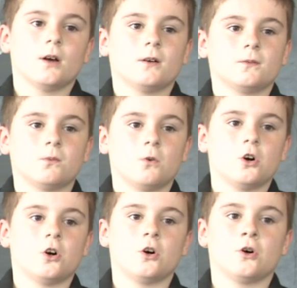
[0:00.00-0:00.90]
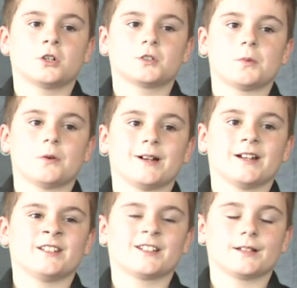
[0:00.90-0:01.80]
of watt horsepower
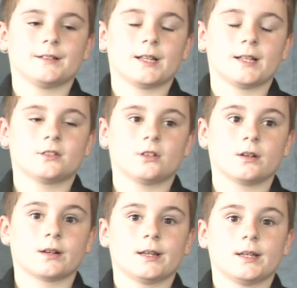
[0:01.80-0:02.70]
in the condenser.